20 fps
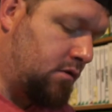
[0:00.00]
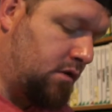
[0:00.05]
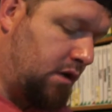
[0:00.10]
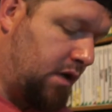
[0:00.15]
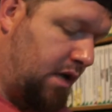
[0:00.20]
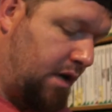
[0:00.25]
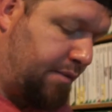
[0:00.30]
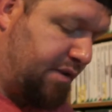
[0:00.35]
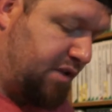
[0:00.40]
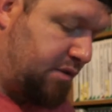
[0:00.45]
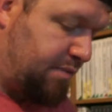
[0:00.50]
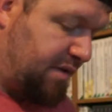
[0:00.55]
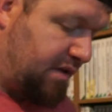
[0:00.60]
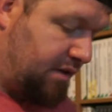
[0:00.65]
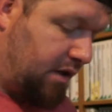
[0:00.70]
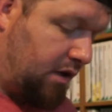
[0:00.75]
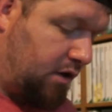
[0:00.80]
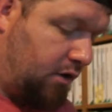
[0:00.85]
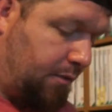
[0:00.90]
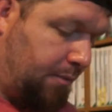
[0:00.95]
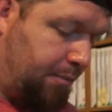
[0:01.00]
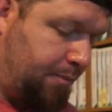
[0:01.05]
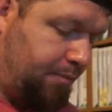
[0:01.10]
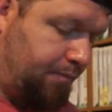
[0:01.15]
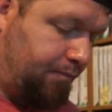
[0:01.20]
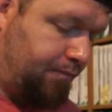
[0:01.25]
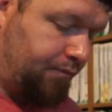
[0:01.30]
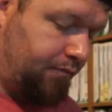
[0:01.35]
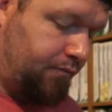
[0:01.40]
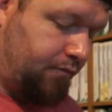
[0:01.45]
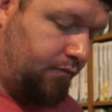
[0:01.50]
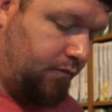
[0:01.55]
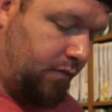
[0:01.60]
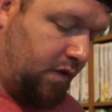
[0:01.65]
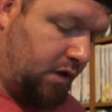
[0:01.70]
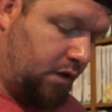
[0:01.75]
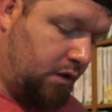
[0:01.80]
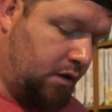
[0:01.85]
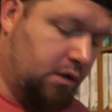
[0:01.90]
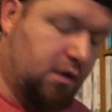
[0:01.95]
Happy to pick that up.
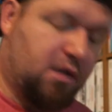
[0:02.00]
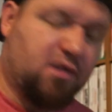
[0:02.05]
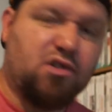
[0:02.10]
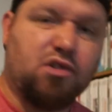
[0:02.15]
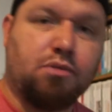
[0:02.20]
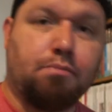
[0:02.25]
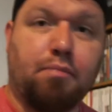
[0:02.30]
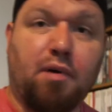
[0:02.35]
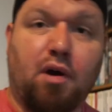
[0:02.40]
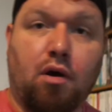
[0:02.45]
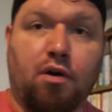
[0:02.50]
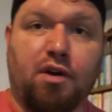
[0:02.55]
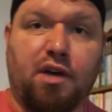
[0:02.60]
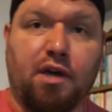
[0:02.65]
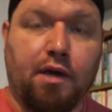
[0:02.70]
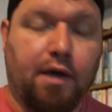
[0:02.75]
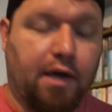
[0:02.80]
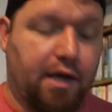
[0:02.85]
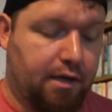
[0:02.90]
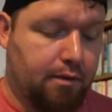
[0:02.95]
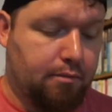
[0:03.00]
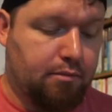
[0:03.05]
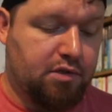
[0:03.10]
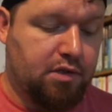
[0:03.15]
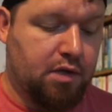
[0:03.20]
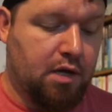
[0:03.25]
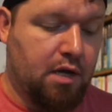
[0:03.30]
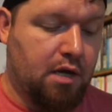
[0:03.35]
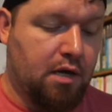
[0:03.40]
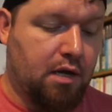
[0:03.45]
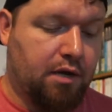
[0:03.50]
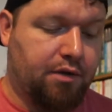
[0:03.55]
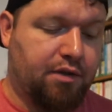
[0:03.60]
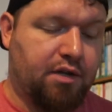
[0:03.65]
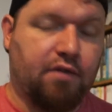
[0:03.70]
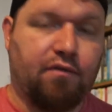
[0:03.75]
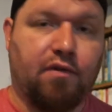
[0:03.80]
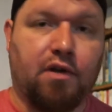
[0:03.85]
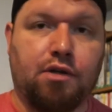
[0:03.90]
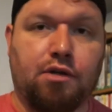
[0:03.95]
It's some bargain games at the
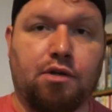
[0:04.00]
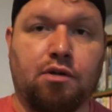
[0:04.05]
event.